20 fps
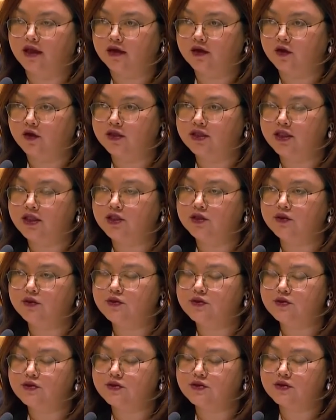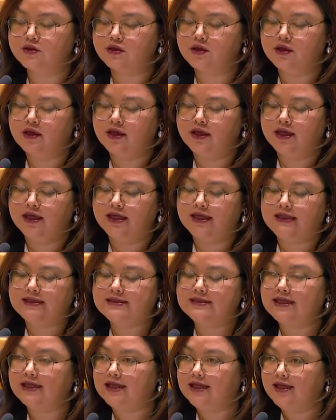and continues
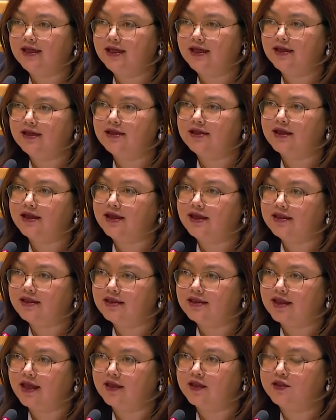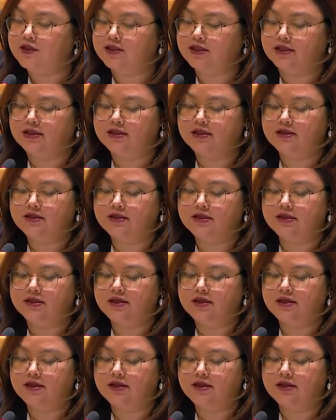its ill intention